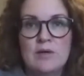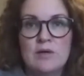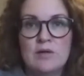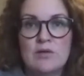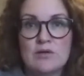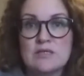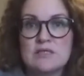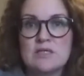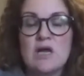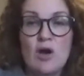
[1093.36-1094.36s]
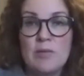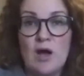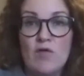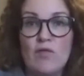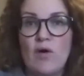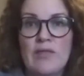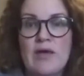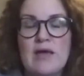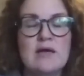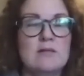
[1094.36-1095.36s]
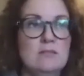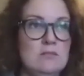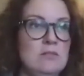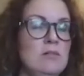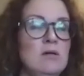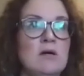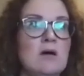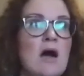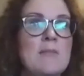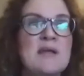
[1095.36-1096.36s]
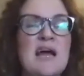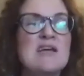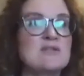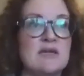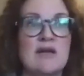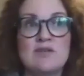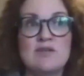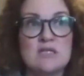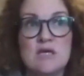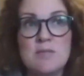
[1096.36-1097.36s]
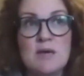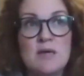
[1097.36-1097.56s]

those things can all be helpful. And I used to never sleep,